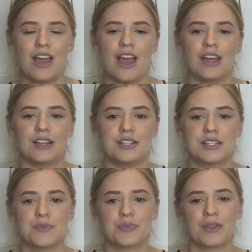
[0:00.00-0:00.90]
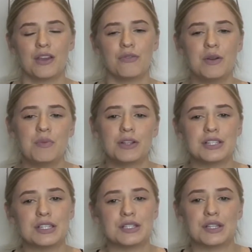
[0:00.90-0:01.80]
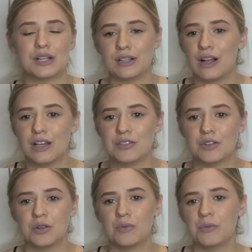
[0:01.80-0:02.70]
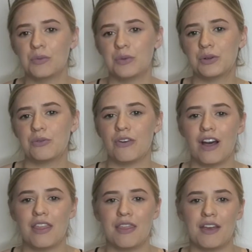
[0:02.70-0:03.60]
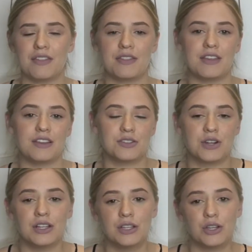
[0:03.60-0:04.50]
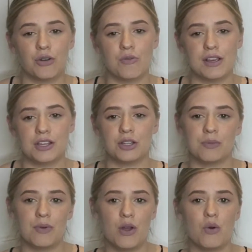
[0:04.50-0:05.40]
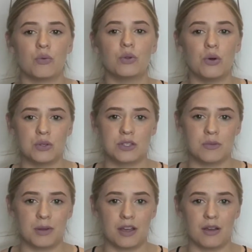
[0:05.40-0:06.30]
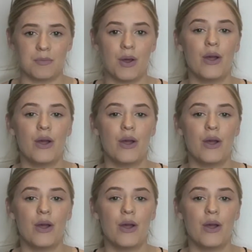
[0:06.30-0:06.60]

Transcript: And if we bring this into the classroom, we'll find that the Australian curriculum will also become